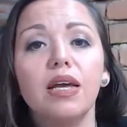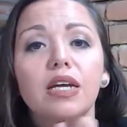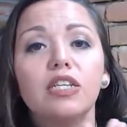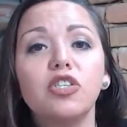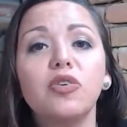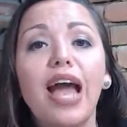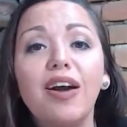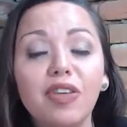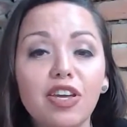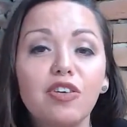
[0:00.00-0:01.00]
So now
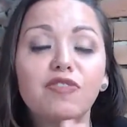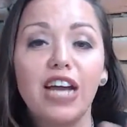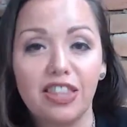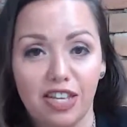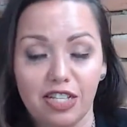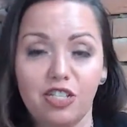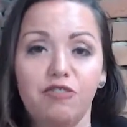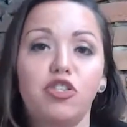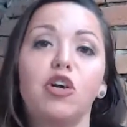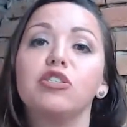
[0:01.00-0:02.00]
that you've done this, you've
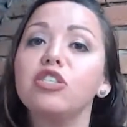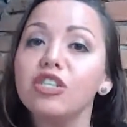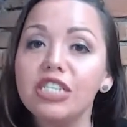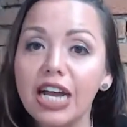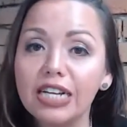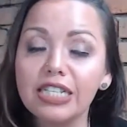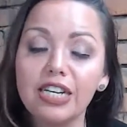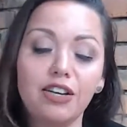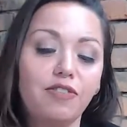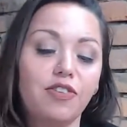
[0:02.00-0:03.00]
chose your
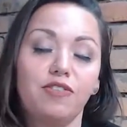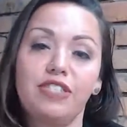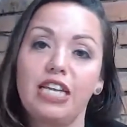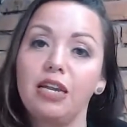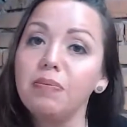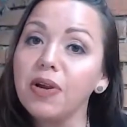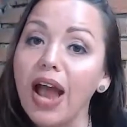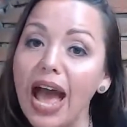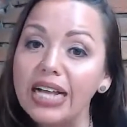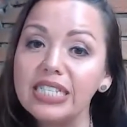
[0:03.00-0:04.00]
objective, you've set up your
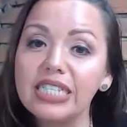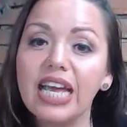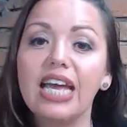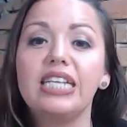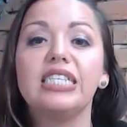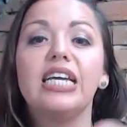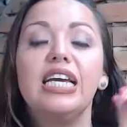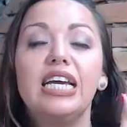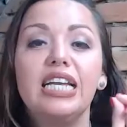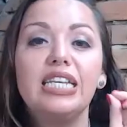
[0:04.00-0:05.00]
ad set.
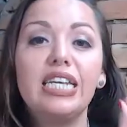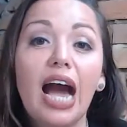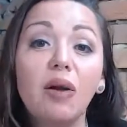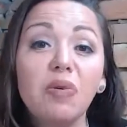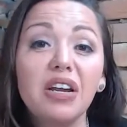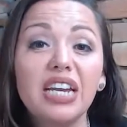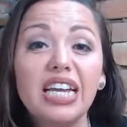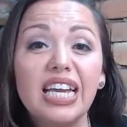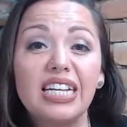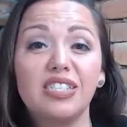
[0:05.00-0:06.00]
Now we're going to
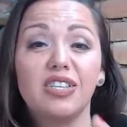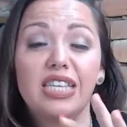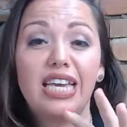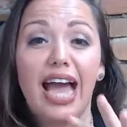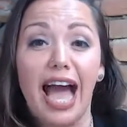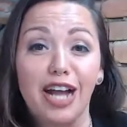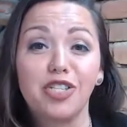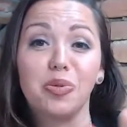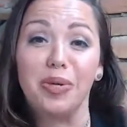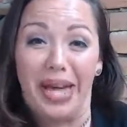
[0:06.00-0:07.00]
get to the
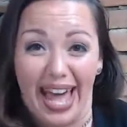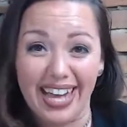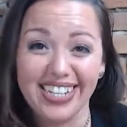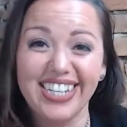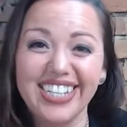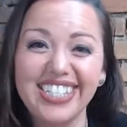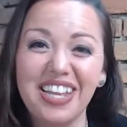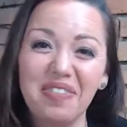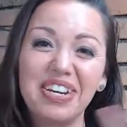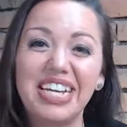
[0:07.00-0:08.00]
actual ad.
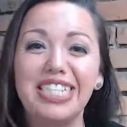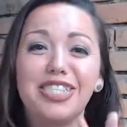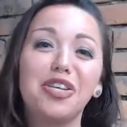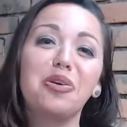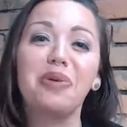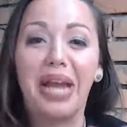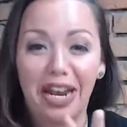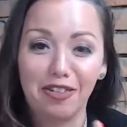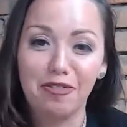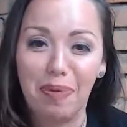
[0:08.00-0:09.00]
Now we're going to get to the
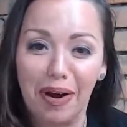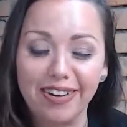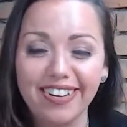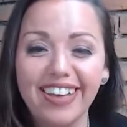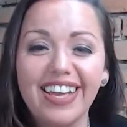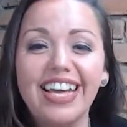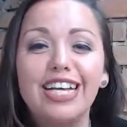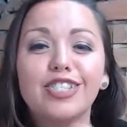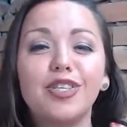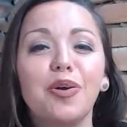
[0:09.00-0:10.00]
creative part.
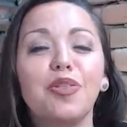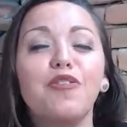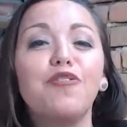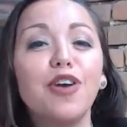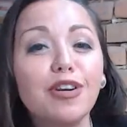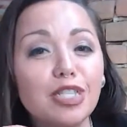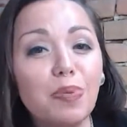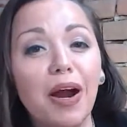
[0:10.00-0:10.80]
So the first